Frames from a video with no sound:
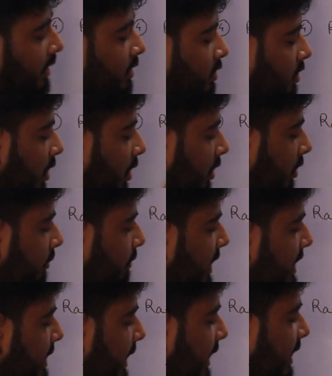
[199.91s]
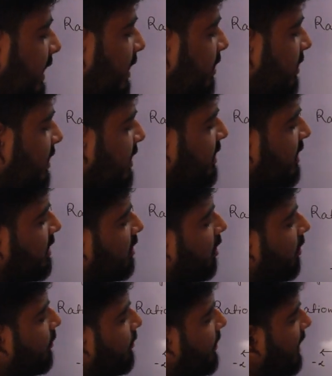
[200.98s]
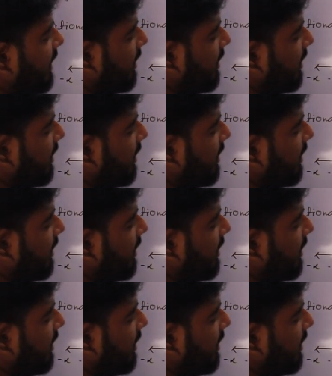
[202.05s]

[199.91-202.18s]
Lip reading: So basically this is your p